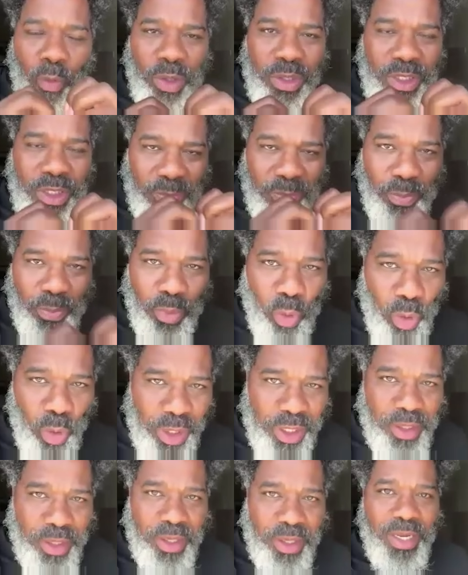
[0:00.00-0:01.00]
was
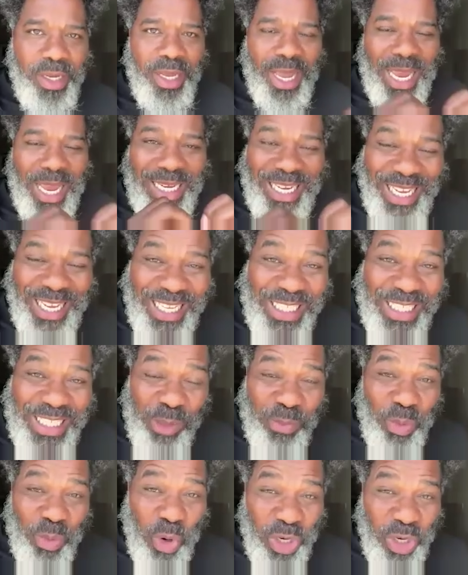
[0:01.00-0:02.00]
supported and is
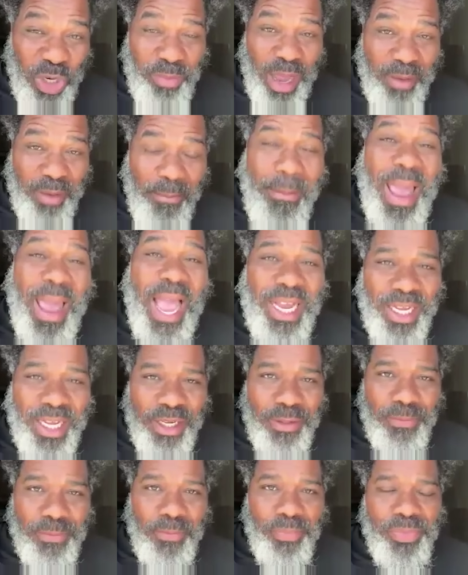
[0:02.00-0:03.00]
supported by
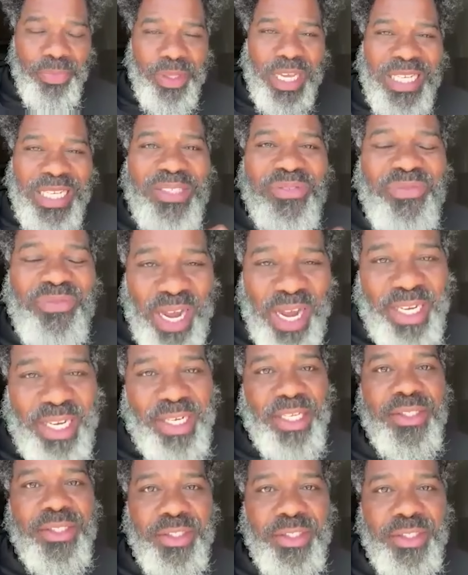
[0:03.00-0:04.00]
MAGA is
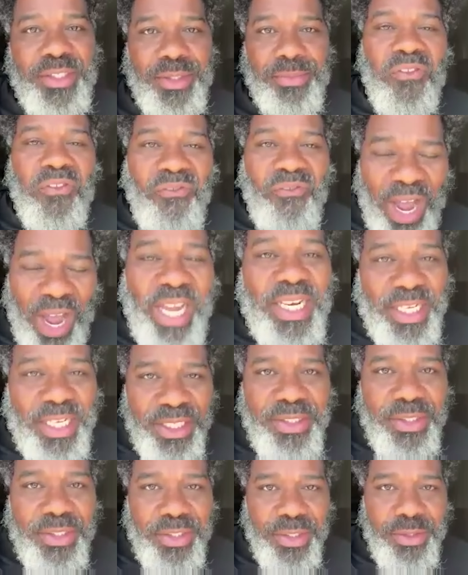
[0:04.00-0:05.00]
violence.
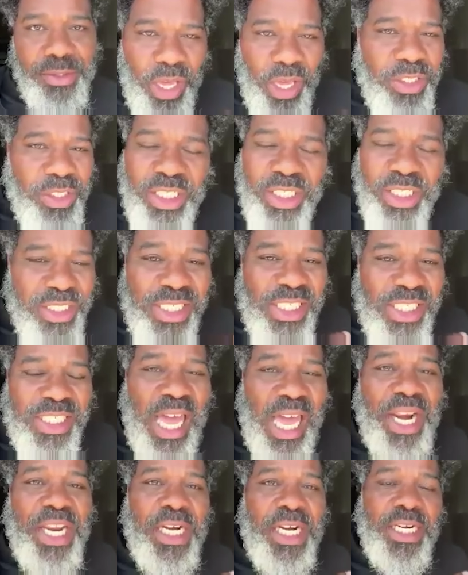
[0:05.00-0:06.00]
Violence. This is
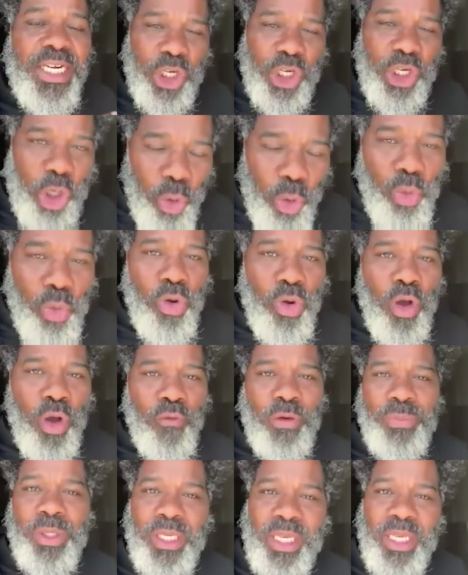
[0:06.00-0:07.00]
not a coup
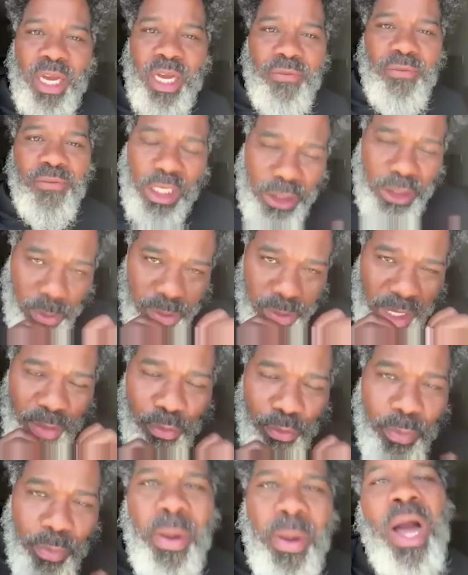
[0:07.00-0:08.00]
from the left. This was a
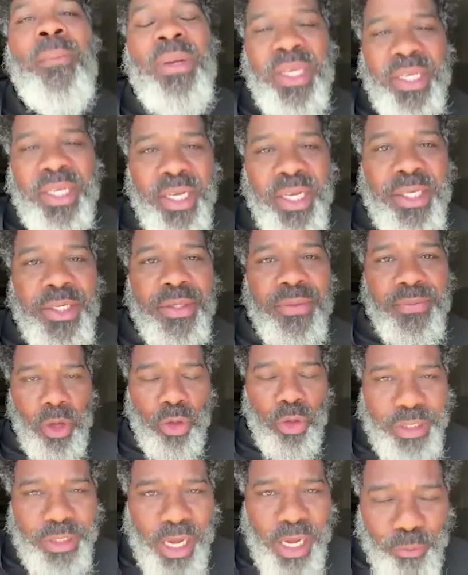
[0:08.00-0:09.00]
Republican
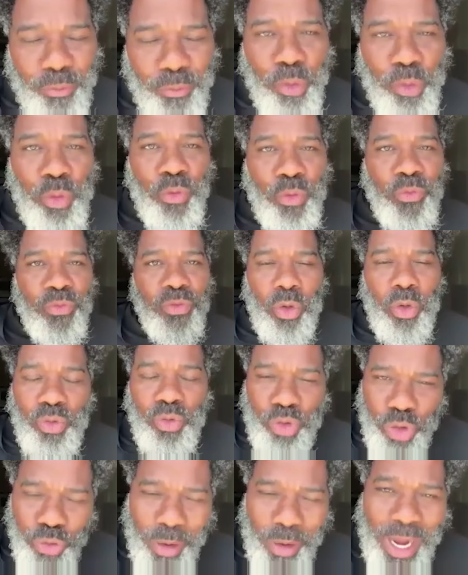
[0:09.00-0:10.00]
on that roof who
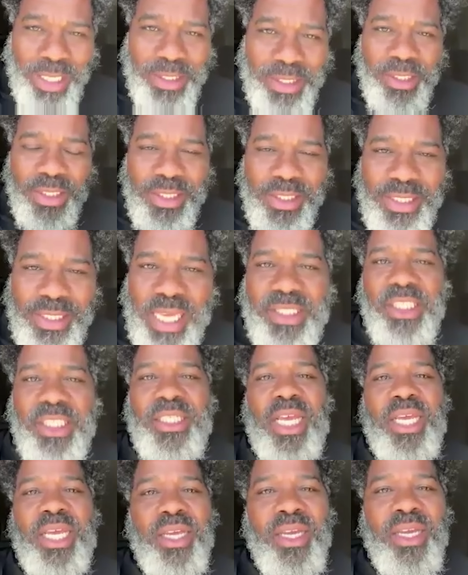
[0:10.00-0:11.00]
tried to
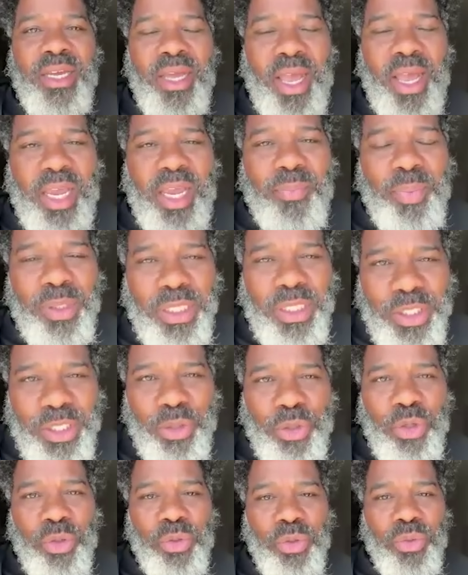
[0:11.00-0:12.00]
assassinate a
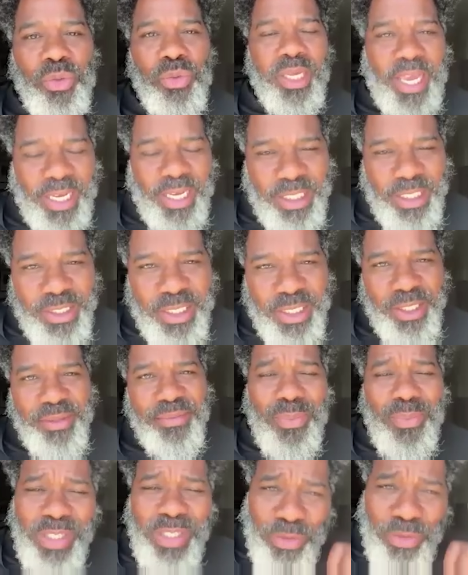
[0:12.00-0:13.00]
political candidate.
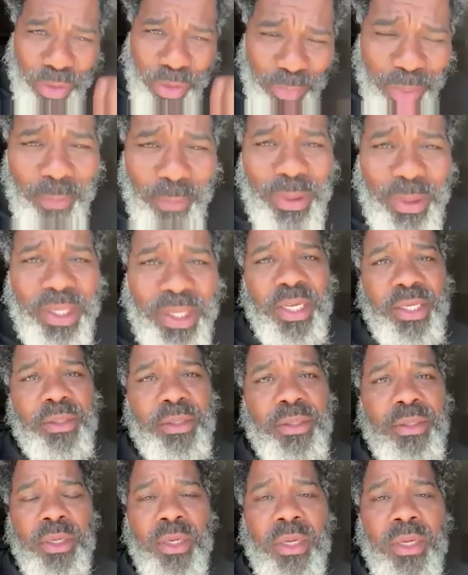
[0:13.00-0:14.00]
It was a Republican.
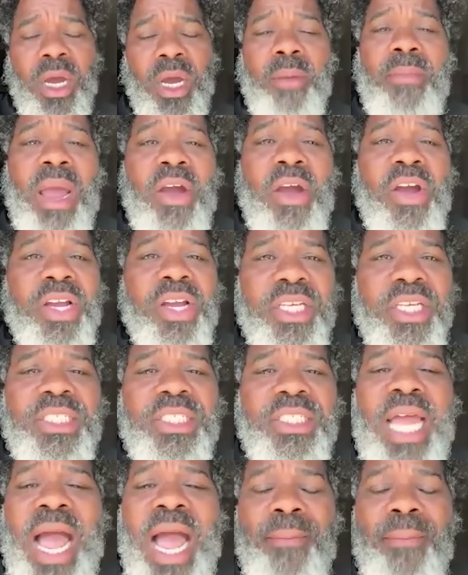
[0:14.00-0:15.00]
America is
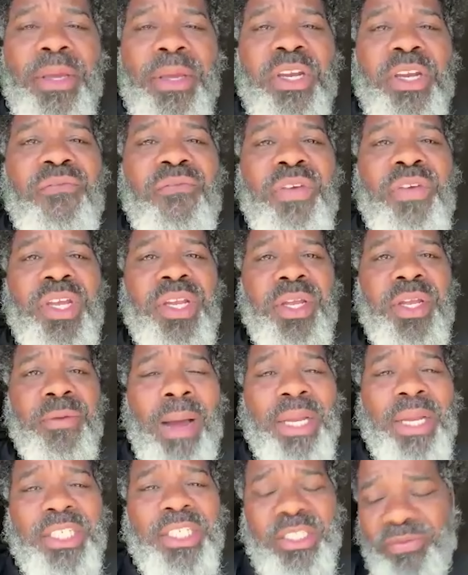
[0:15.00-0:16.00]
not benefited
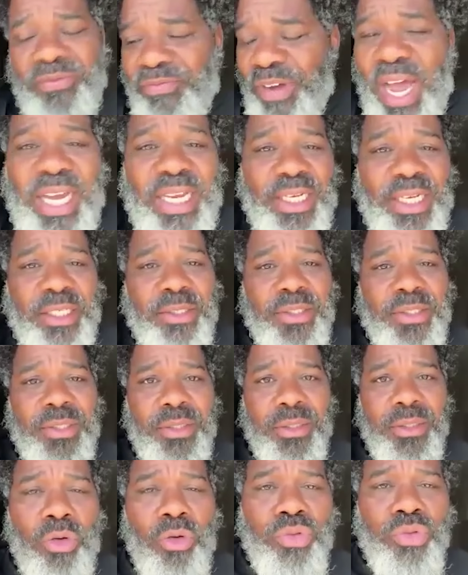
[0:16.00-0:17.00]
by this
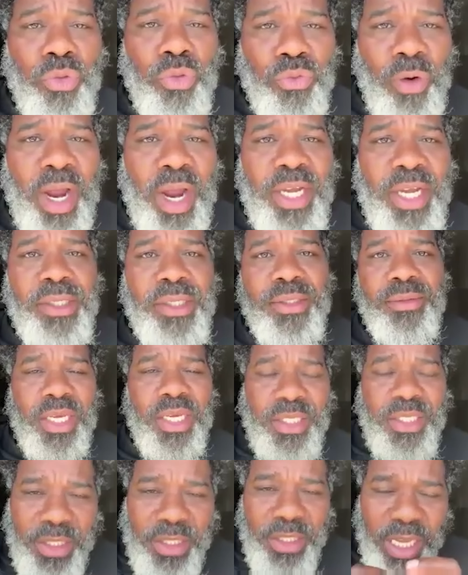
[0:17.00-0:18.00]
violence on the right.
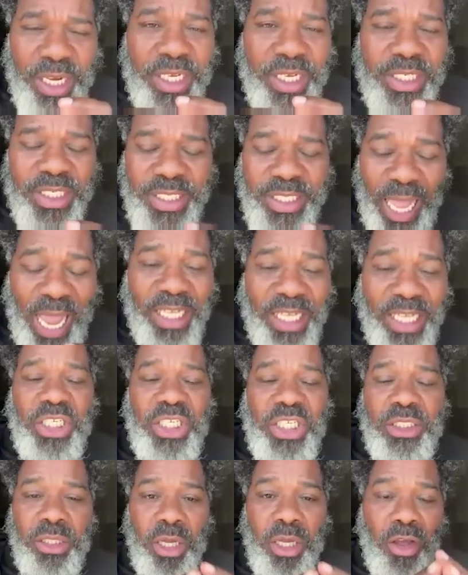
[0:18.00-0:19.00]
It is not
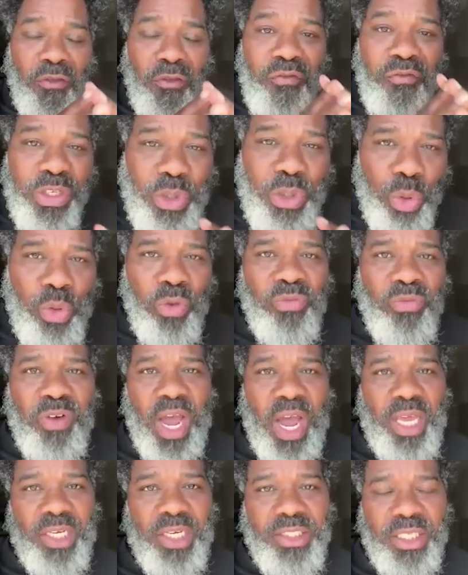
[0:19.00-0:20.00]
just physical
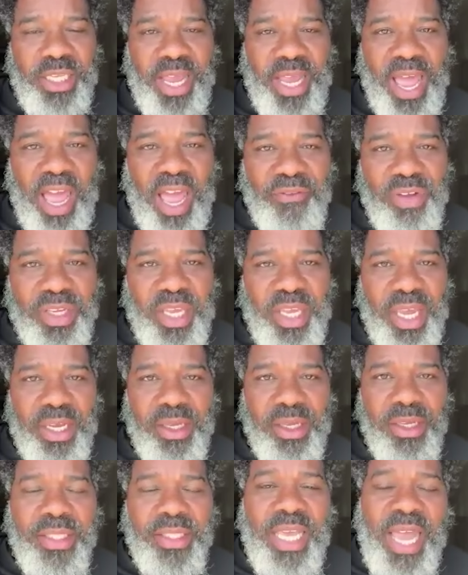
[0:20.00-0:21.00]
violence that they
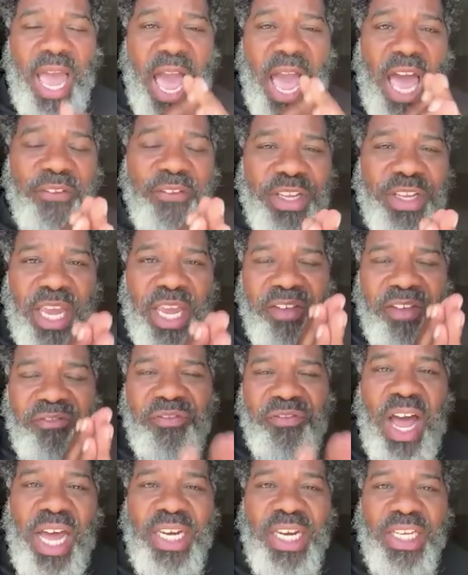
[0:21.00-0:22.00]
advocate. They advocate
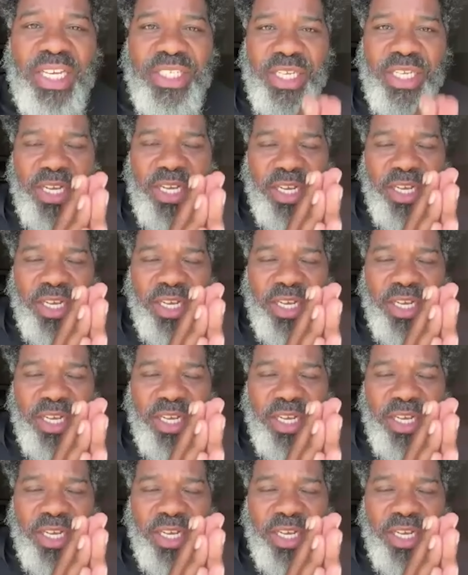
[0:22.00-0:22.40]
violence